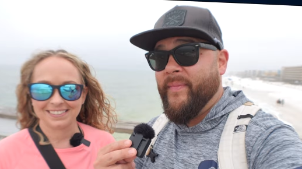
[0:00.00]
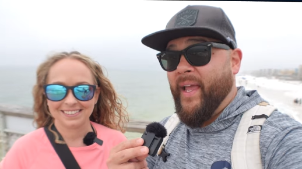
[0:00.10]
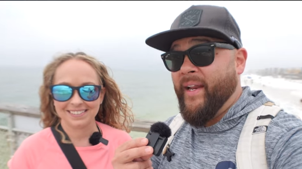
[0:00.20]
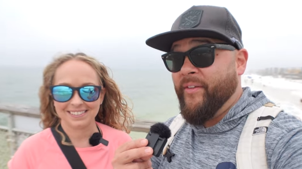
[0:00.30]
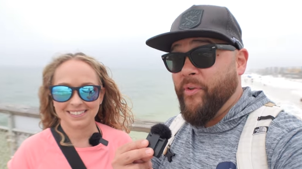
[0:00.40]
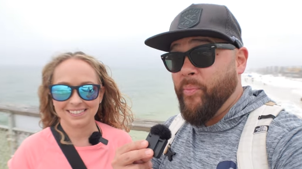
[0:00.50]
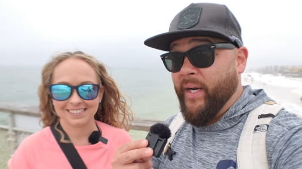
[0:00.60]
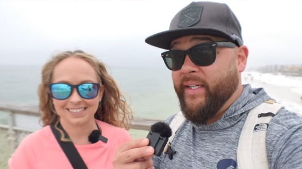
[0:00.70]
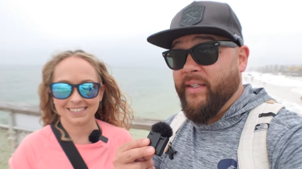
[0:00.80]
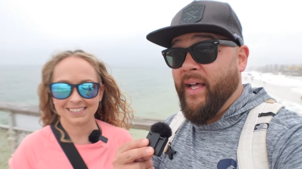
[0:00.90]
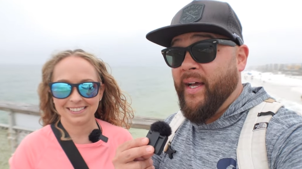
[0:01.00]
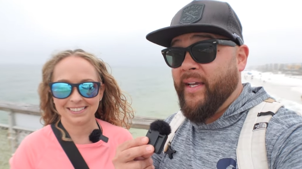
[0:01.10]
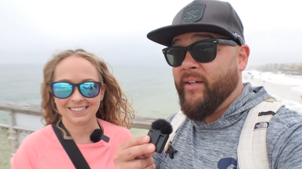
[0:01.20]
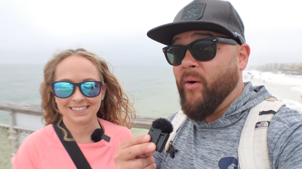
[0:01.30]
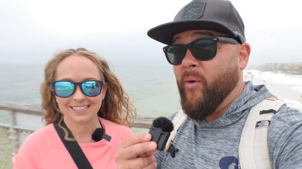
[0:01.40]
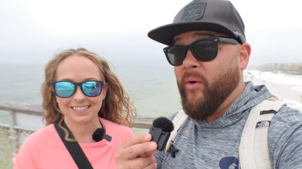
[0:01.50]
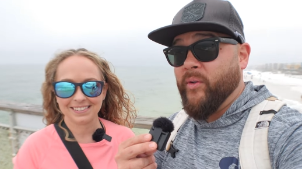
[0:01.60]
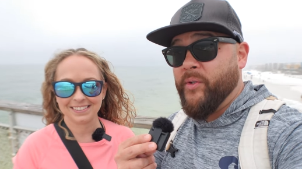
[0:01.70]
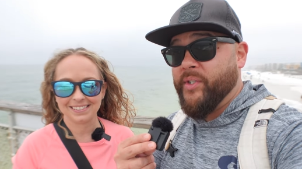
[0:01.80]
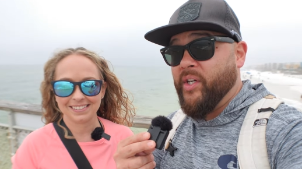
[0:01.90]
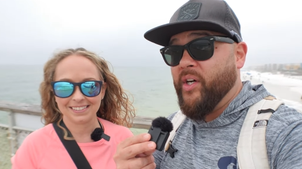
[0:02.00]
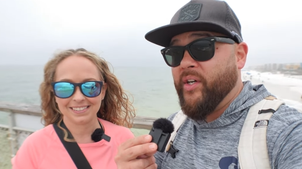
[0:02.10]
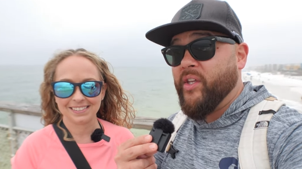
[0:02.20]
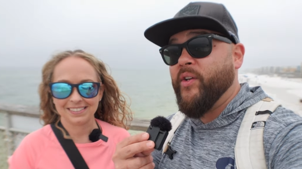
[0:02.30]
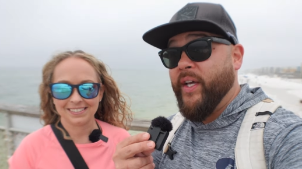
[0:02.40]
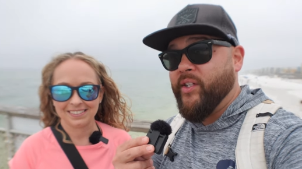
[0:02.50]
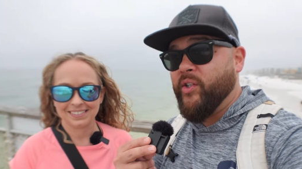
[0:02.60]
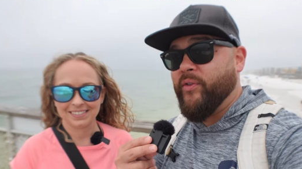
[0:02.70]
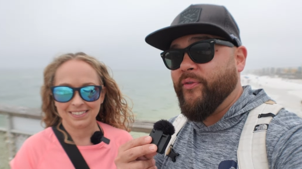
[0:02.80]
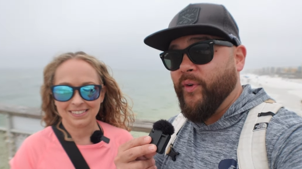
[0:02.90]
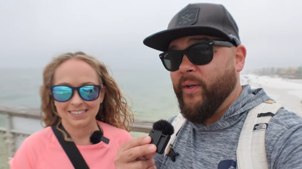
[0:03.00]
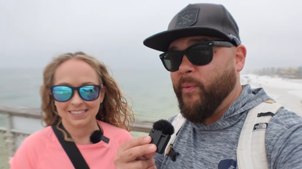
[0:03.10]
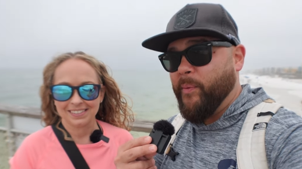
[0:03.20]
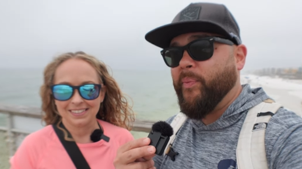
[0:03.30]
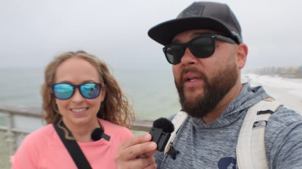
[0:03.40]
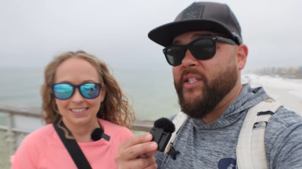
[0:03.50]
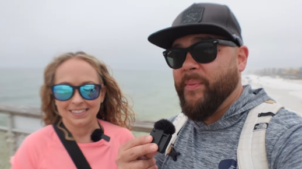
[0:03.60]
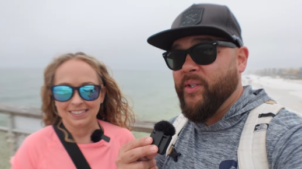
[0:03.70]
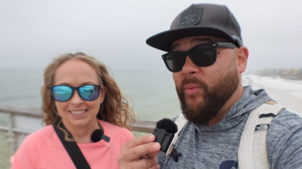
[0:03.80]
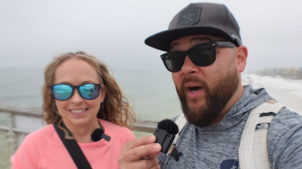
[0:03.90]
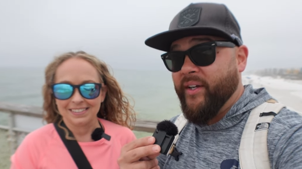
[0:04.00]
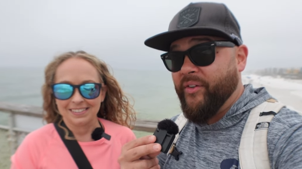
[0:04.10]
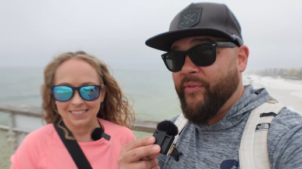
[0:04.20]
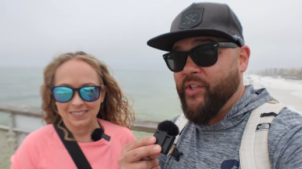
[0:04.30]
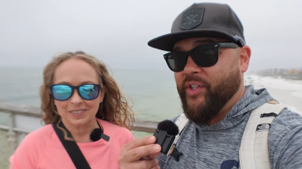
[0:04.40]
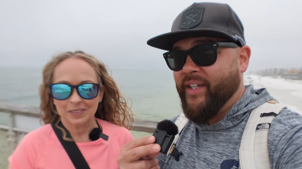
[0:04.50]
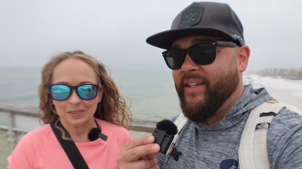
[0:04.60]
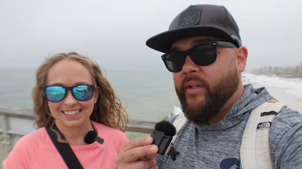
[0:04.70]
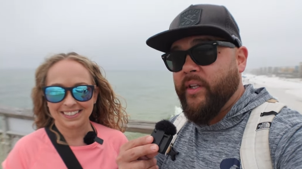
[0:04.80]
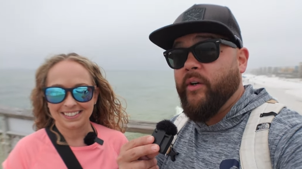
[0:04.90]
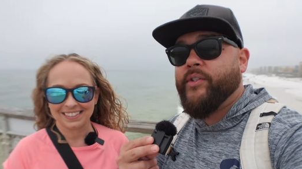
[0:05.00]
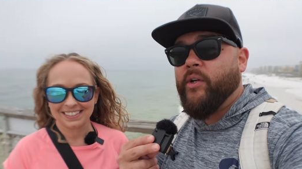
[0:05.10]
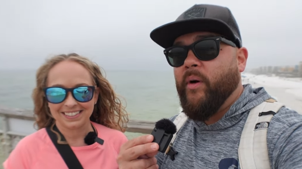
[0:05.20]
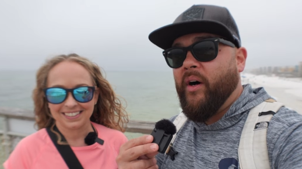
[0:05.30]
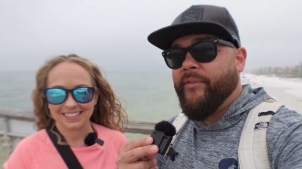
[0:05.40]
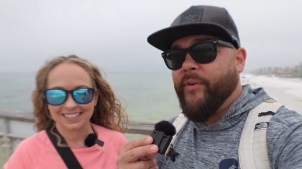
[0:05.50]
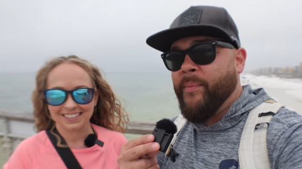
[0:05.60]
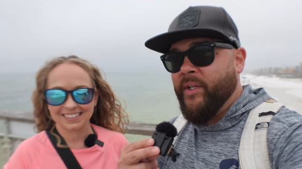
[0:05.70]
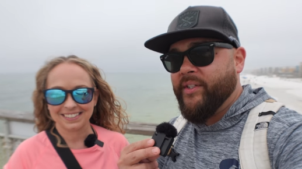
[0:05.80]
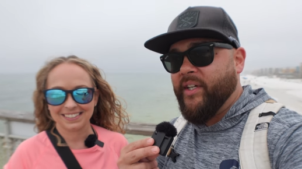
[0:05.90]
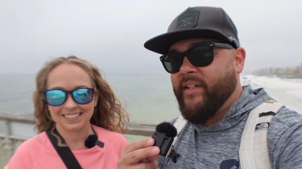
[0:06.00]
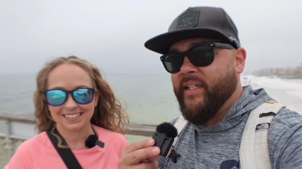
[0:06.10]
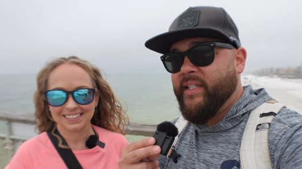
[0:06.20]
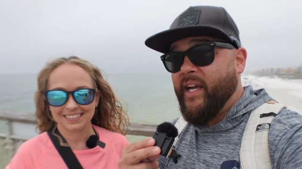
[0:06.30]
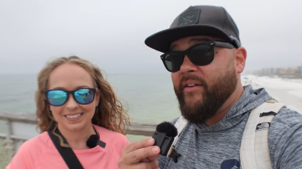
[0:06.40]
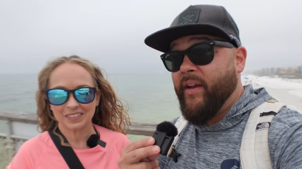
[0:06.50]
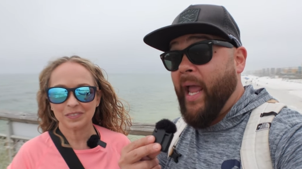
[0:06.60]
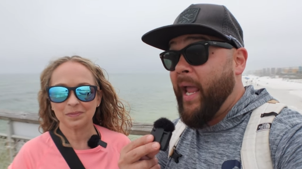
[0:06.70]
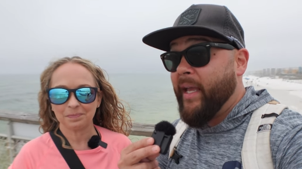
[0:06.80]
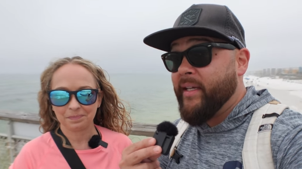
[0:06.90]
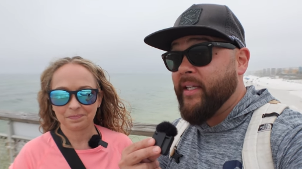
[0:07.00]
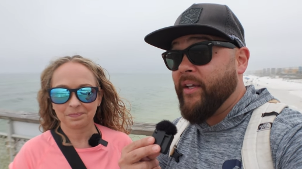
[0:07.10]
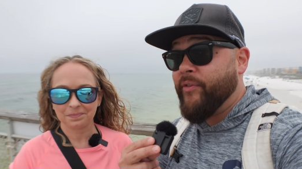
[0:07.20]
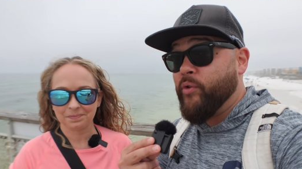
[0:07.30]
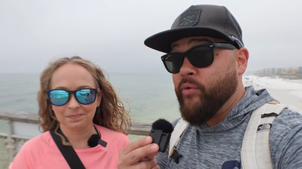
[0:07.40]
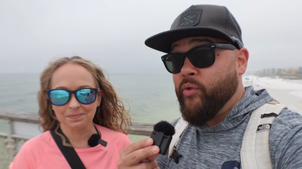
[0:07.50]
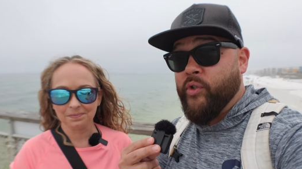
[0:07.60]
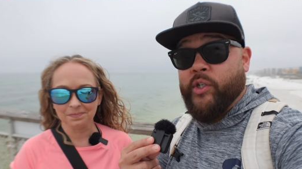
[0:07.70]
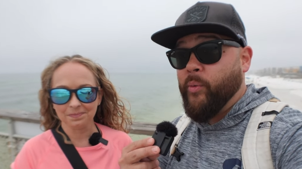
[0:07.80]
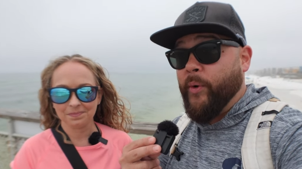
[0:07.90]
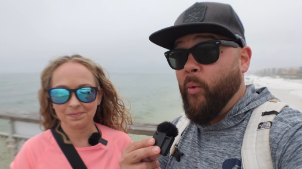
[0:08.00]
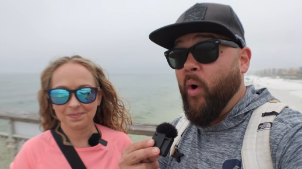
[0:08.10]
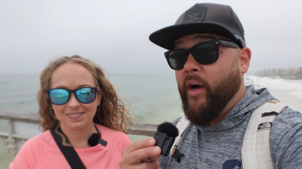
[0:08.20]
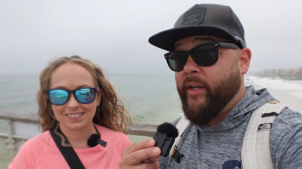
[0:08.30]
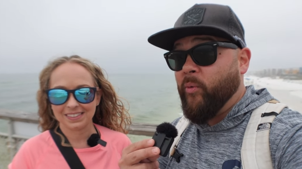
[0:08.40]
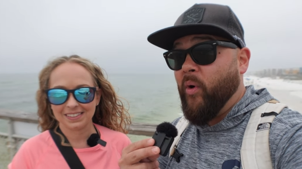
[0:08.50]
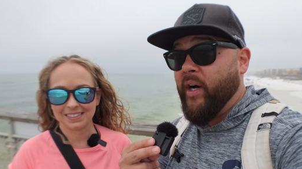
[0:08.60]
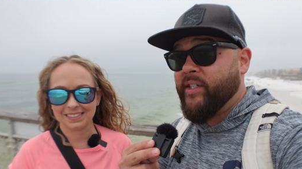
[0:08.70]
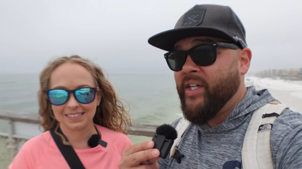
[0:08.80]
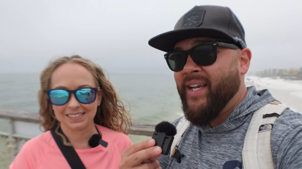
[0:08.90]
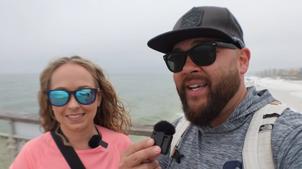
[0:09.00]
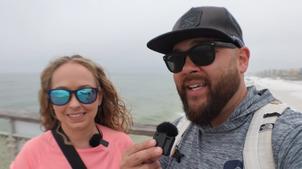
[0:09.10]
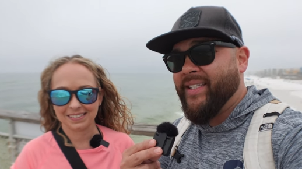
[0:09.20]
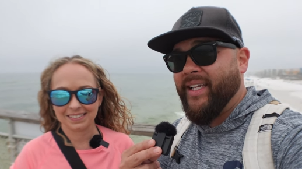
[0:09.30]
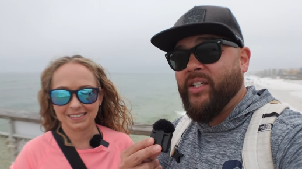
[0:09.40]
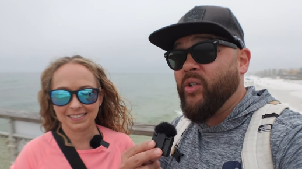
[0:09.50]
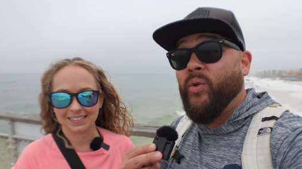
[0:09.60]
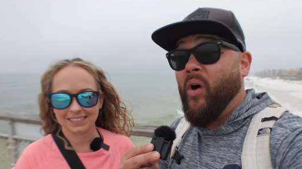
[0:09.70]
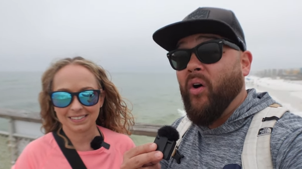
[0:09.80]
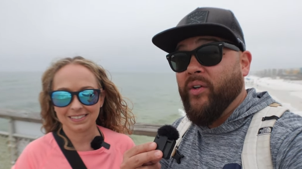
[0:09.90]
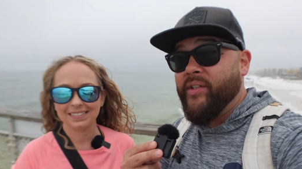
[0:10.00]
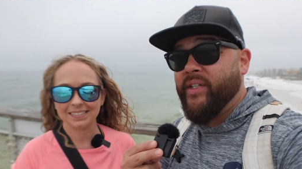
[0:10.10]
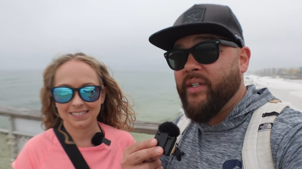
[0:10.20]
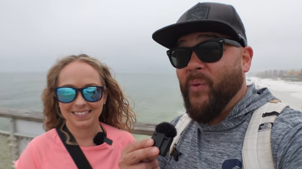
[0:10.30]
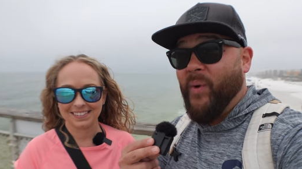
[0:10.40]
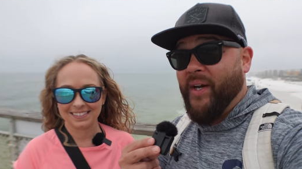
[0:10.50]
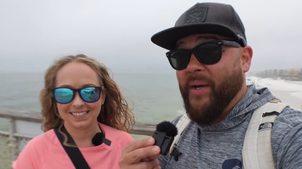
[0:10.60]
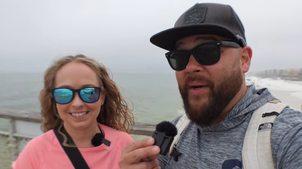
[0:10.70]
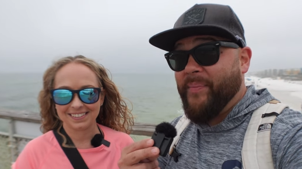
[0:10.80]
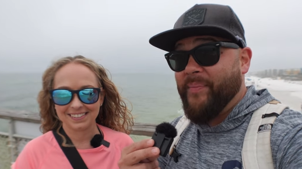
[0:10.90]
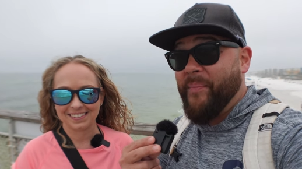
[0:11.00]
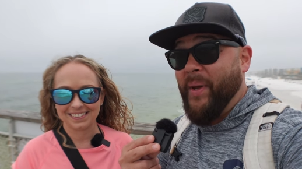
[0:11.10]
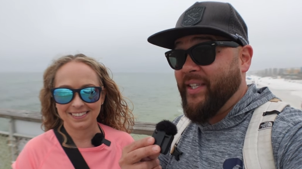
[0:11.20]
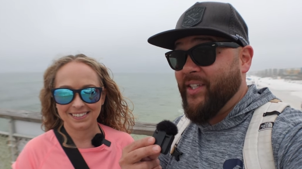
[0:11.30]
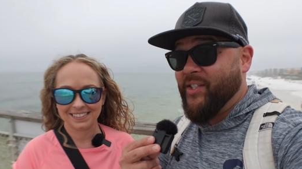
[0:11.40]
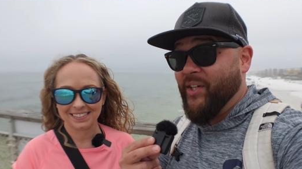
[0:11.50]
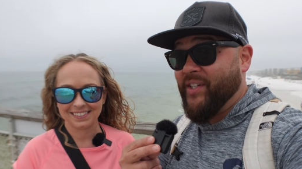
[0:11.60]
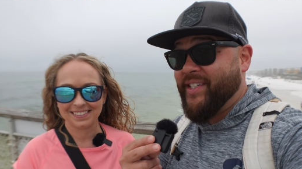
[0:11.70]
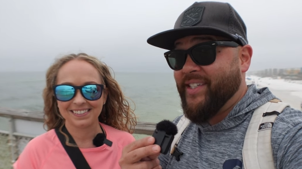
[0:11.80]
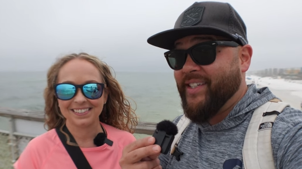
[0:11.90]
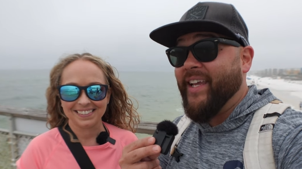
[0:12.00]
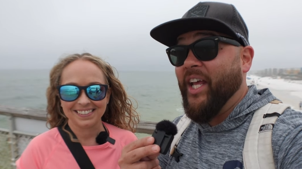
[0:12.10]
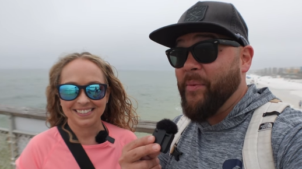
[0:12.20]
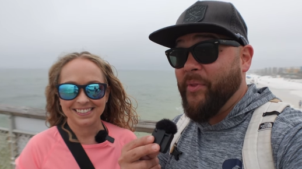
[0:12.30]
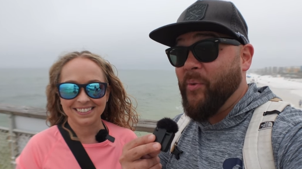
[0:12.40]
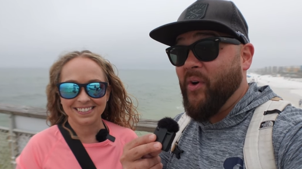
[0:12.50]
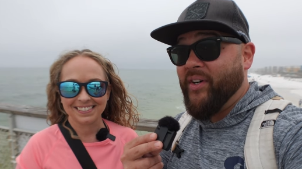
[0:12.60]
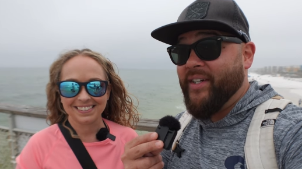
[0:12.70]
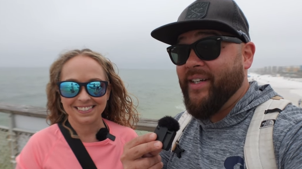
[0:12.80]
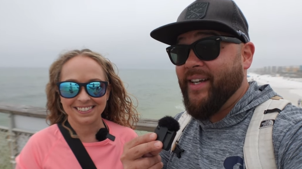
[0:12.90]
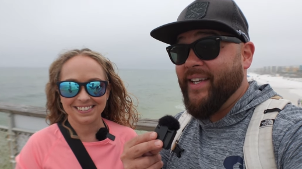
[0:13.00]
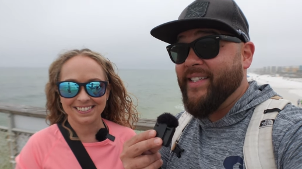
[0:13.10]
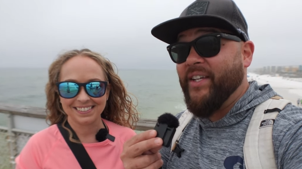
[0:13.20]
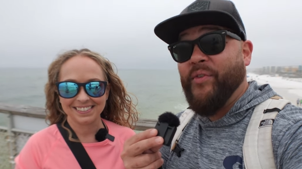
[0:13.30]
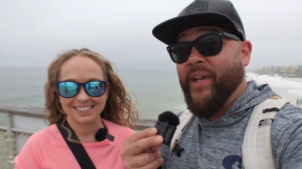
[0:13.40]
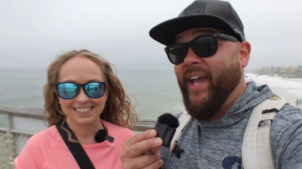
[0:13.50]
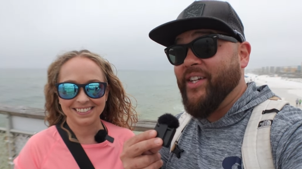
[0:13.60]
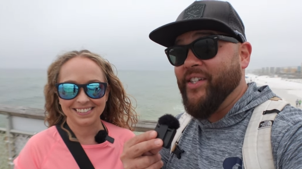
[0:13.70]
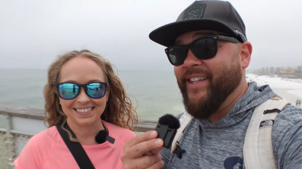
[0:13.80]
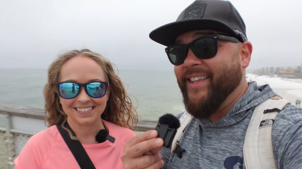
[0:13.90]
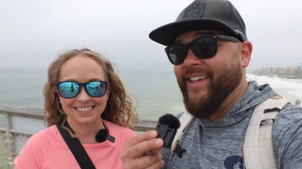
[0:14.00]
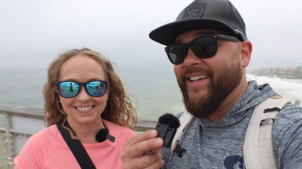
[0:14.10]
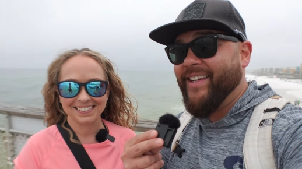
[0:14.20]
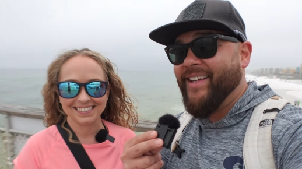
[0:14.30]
Speaker 1: and if you break a line or lose a hook, you get two free replacements while you're fishing. They also offer military discount, and if you just want to walk and watch, it's like $2. We're gonna bait these hooks, get them in the water, and see if we can catch anything.